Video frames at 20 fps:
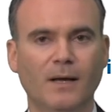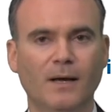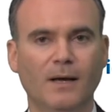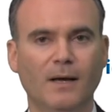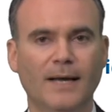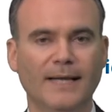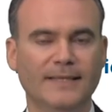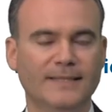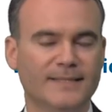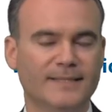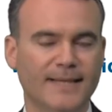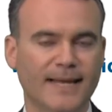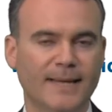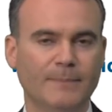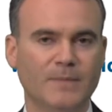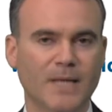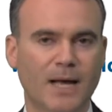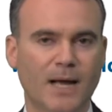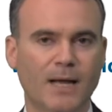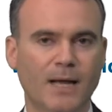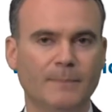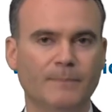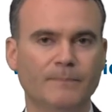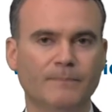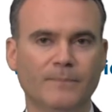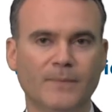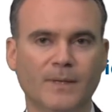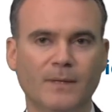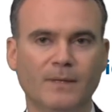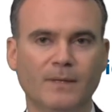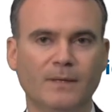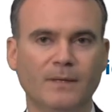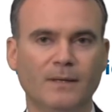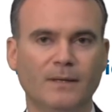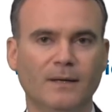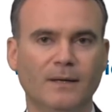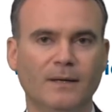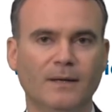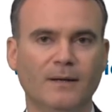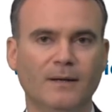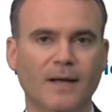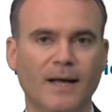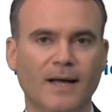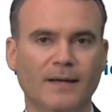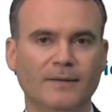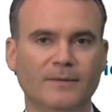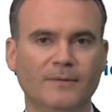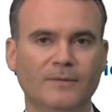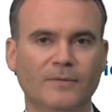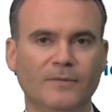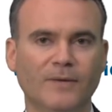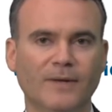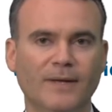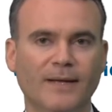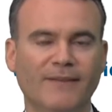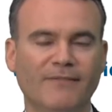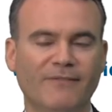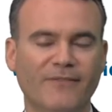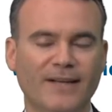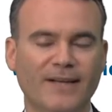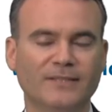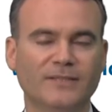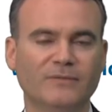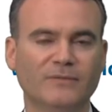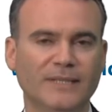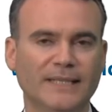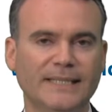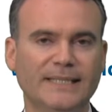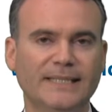uh, at the same time uh, effectively